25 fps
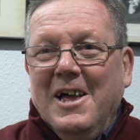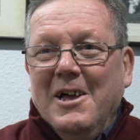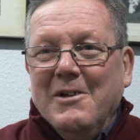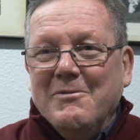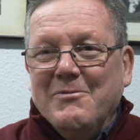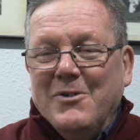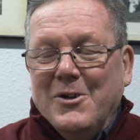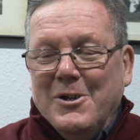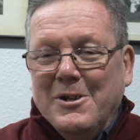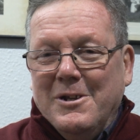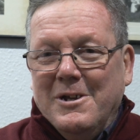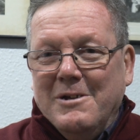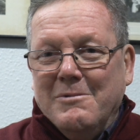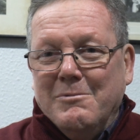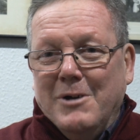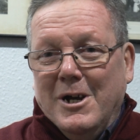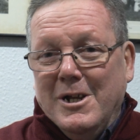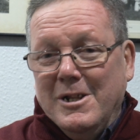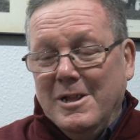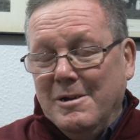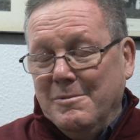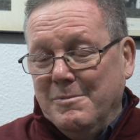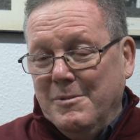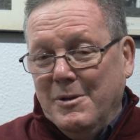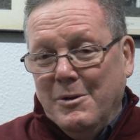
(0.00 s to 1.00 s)

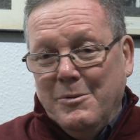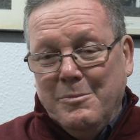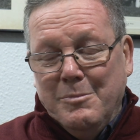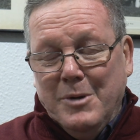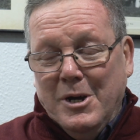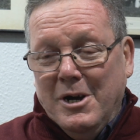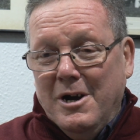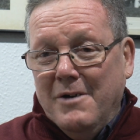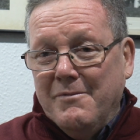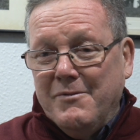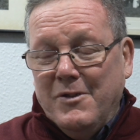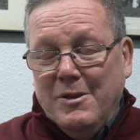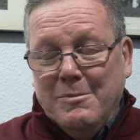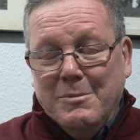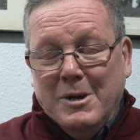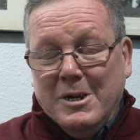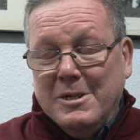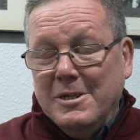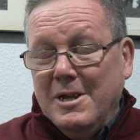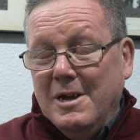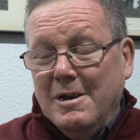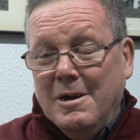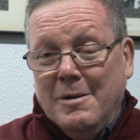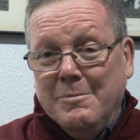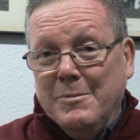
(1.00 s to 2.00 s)
On behalf
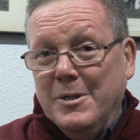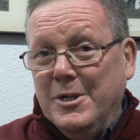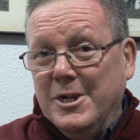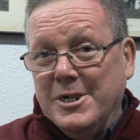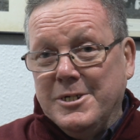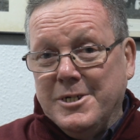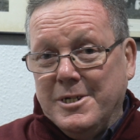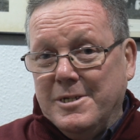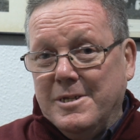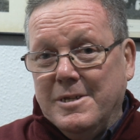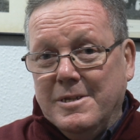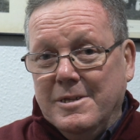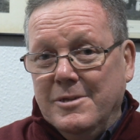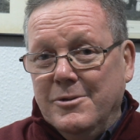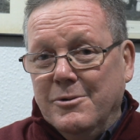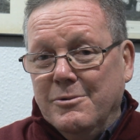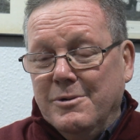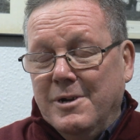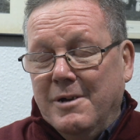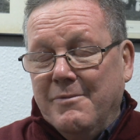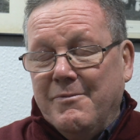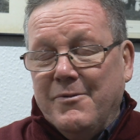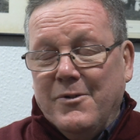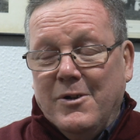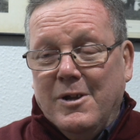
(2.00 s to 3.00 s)
of I'm just doing
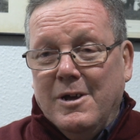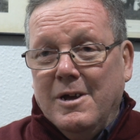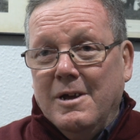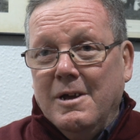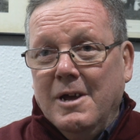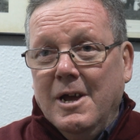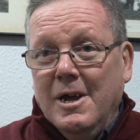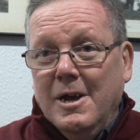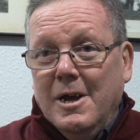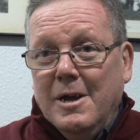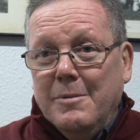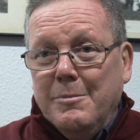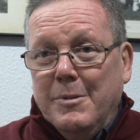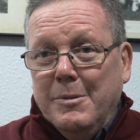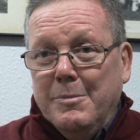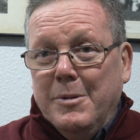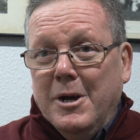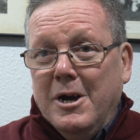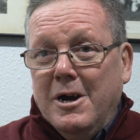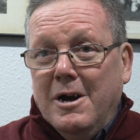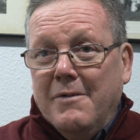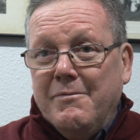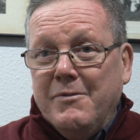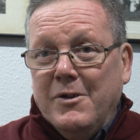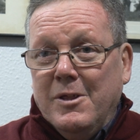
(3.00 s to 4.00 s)
it on
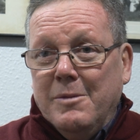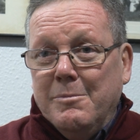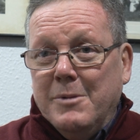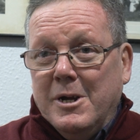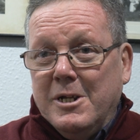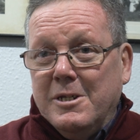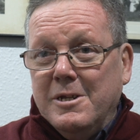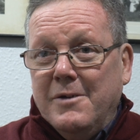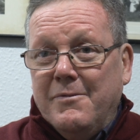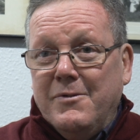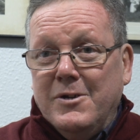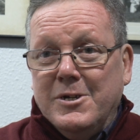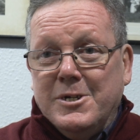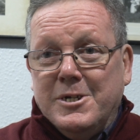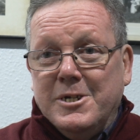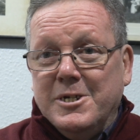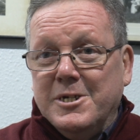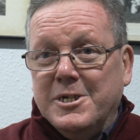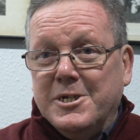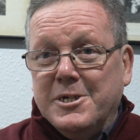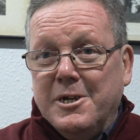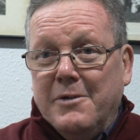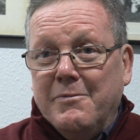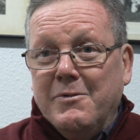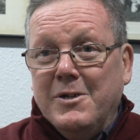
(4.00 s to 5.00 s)
behalf of the Magnificent
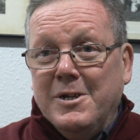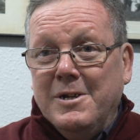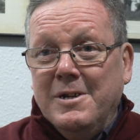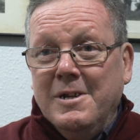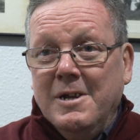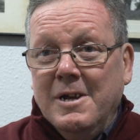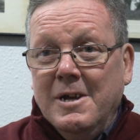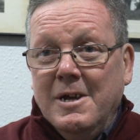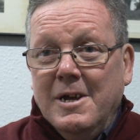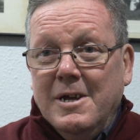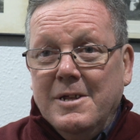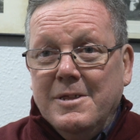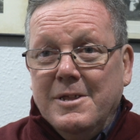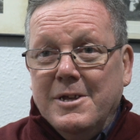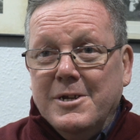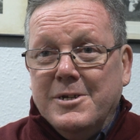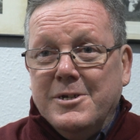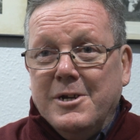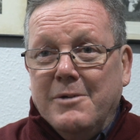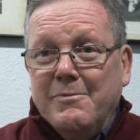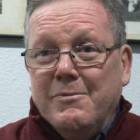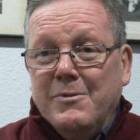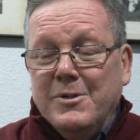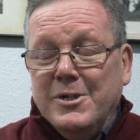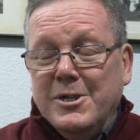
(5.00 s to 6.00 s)
Seven. The
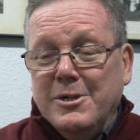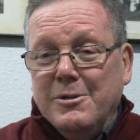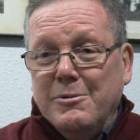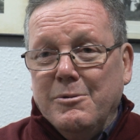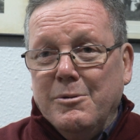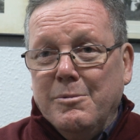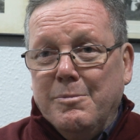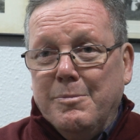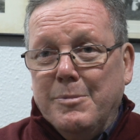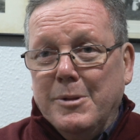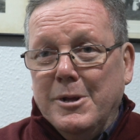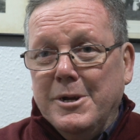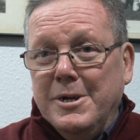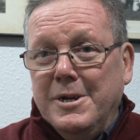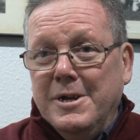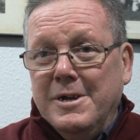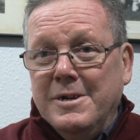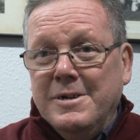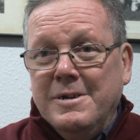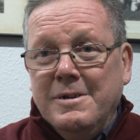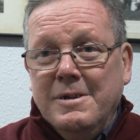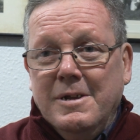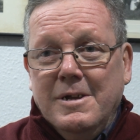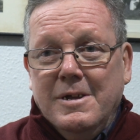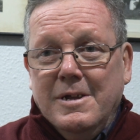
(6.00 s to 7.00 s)
sevens that we played
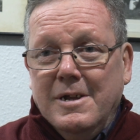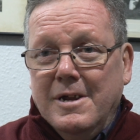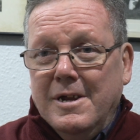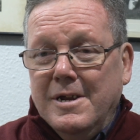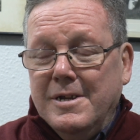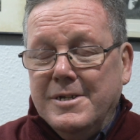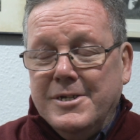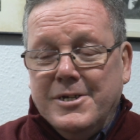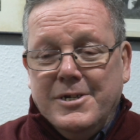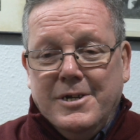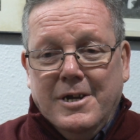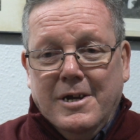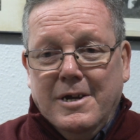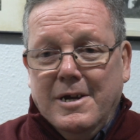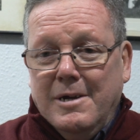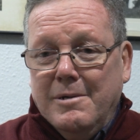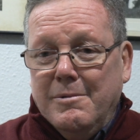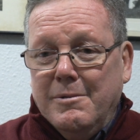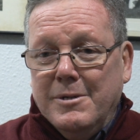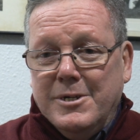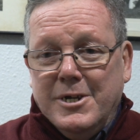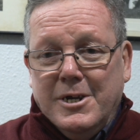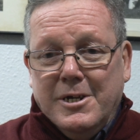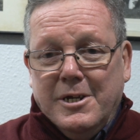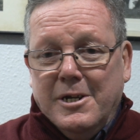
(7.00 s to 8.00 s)
in. It
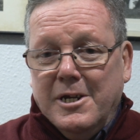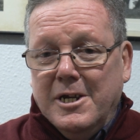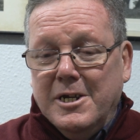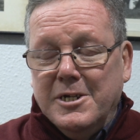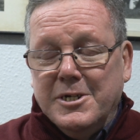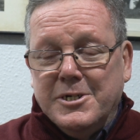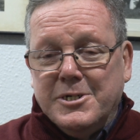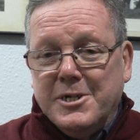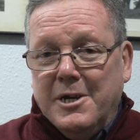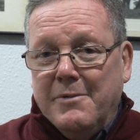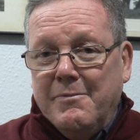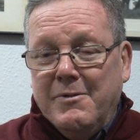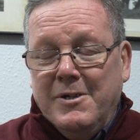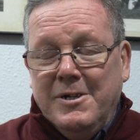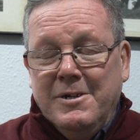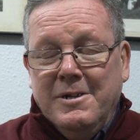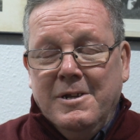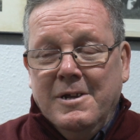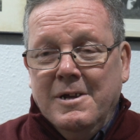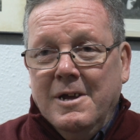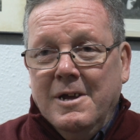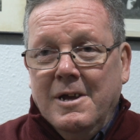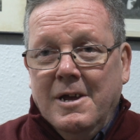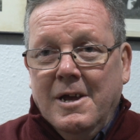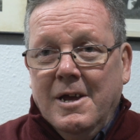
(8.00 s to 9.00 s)
was a great seven.
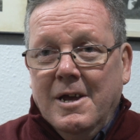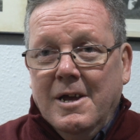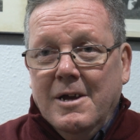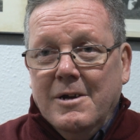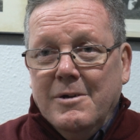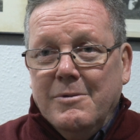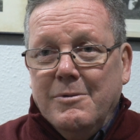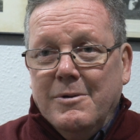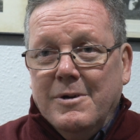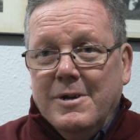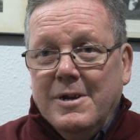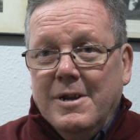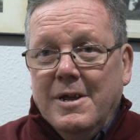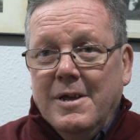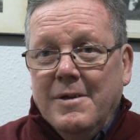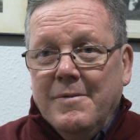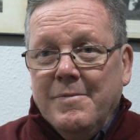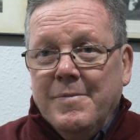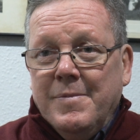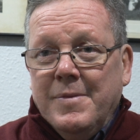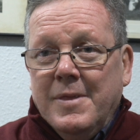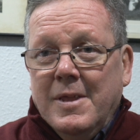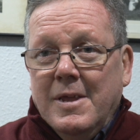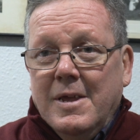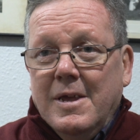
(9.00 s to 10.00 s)
And it really was a
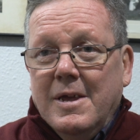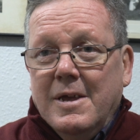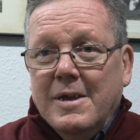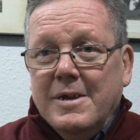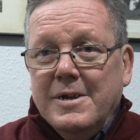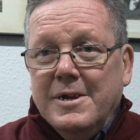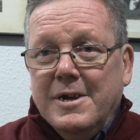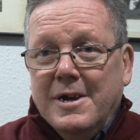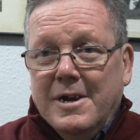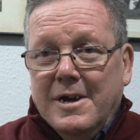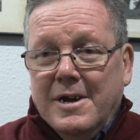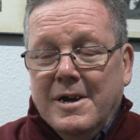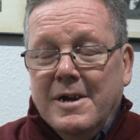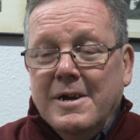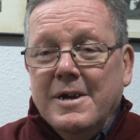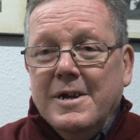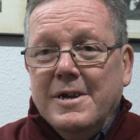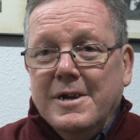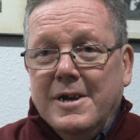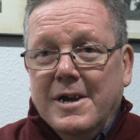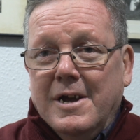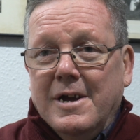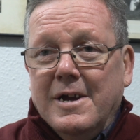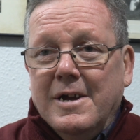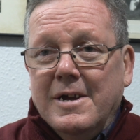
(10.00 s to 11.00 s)
magnificent seven, wasn't
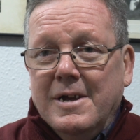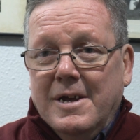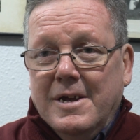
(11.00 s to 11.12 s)
it?